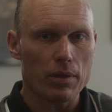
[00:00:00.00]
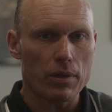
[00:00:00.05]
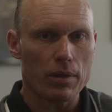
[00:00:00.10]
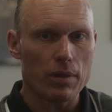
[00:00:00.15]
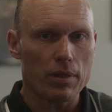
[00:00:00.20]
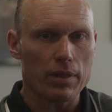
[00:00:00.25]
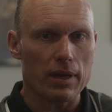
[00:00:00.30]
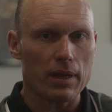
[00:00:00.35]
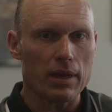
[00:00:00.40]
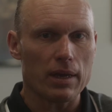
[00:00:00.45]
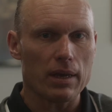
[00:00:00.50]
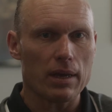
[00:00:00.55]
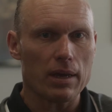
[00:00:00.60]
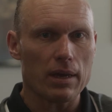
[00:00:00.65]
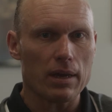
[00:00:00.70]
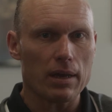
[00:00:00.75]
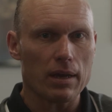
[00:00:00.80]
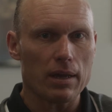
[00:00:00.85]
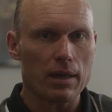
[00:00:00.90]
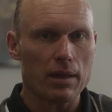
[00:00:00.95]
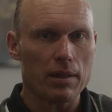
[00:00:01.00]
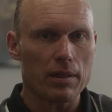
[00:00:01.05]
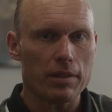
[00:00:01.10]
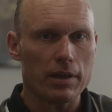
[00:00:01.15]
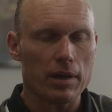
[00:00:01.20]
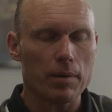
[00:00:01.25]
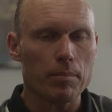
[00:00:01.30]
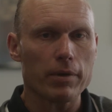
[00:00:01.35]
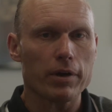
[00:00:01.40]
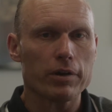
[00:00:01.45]
The
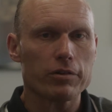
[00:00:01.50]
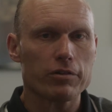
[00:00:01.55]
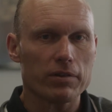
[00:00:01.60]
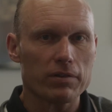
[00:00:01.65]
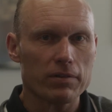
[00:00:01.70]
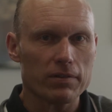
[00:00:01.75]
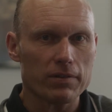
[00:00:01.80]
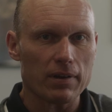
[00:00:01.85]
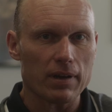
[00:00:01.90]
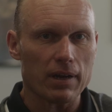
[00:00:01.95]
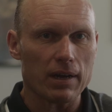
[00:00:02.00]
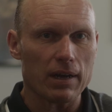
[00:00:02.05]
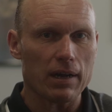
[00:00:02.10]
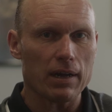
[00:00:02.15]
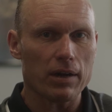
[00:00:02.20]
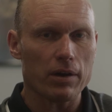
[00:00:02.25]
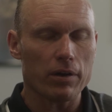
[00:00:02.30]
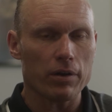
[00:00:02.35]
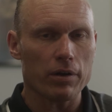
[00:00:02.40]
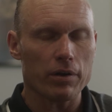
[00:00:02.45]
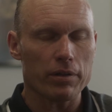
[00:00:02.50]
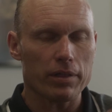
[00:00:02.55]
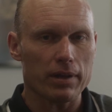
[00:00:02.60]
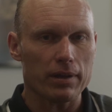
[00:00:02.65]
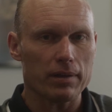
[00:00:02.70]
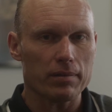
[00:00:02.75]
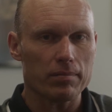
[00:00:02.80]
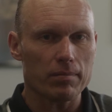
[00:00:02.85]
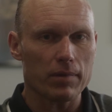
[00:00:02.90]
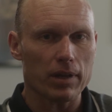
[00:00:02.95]
emergence or
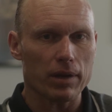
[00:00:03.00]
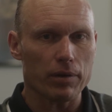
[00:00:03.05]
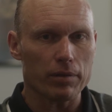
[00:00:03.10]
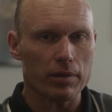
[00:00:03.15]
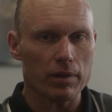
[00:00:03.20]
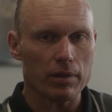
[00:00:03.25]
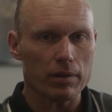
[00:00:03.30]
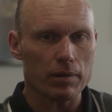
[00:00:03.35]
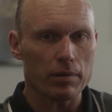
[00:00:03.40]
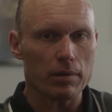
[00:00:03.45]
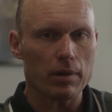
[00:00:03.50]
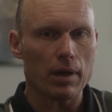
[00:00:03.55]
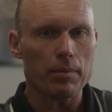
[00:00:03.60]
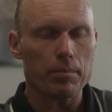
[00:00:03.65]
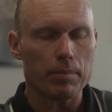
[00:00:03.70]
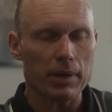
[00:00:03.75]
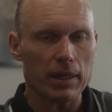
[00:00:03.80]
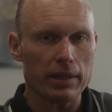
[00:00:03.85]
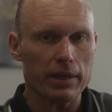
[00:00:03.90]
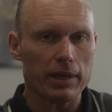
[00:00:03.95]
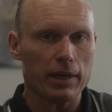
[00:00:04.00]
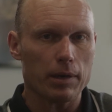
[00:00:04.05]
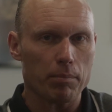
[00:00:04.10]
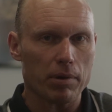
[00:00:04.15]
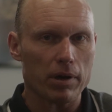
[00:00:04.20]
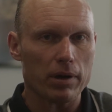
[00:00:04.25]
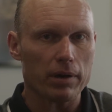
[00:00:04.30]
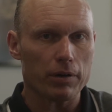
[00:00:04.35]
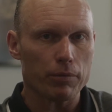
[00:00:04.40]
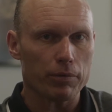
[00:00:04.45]
the ability to
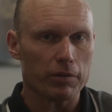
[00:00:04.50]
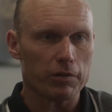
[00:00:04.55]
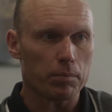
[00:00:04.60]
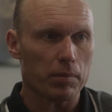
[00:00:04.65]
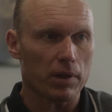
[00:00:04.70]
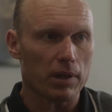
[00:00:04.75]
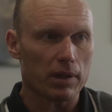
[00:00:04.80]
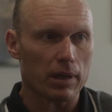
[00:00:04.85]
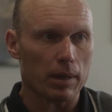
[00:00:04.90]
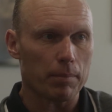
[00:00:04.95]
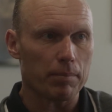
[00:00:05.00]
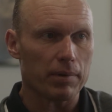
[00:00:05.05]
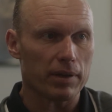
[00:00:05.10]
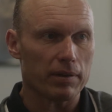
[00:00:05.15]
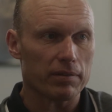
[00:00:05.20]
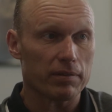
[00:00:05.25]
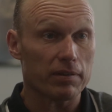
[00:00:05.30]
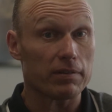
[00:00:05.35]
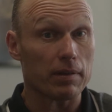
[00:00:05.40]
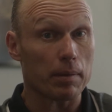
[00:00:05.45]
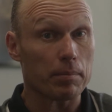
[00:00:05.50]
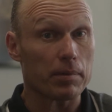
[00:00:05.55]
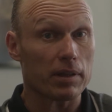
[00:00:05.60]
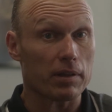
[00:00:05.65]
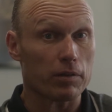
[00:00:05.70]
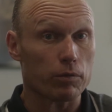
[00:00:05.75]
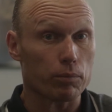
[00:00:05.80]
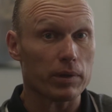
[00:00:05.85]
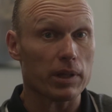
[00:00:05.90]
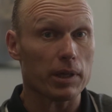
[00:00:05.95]
partner with small companies is something
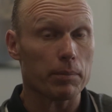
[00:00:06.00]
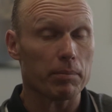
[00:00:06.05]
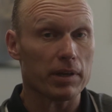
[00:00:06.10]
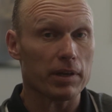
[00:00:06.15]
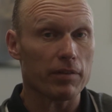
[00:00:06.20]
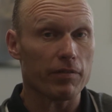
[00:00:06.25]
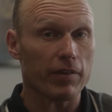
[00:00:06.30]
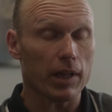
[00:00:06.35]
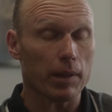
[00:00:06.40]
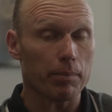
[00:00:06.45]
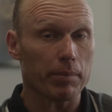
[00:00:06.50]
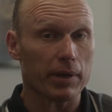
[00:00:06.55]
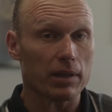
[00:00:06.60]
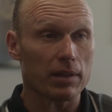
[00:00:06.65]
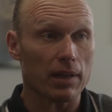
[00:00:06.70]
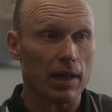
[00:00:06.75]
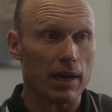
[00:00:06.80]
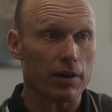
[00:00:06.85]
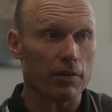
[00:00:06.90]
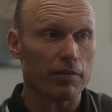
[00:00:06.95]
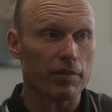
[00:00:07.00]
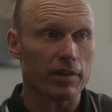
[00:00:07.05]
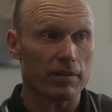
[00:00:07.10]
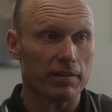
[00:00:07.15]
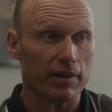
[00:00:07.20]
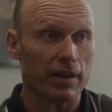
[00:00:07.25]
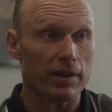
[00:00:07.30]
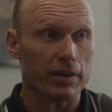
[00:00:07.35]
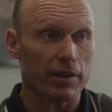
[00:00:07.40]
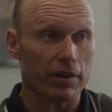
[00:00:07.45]
that's really been developing a lot over the
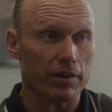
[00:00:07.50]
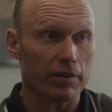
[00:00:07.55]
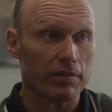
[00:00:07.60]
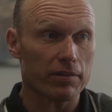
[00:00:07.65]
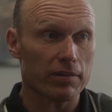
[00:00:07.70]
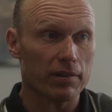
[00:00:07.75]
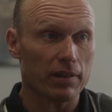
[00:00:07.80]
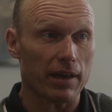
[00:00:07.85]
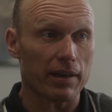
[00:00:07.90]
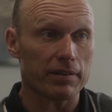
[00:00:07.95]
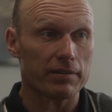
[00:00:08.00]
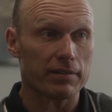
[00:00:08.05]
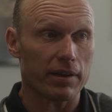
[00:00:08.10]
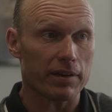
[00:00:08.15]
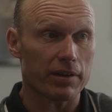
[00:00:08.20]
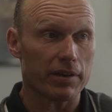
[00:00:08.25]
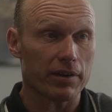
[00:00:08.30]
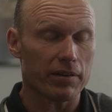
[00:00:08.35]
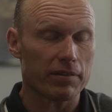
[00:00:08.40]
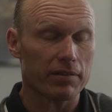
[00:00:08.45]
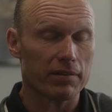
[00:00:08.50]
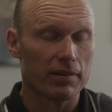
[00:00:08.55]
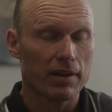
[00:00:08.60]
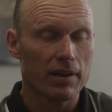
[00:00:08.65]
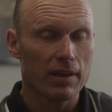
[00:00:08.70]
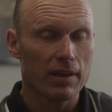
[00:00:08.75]
last 10 years.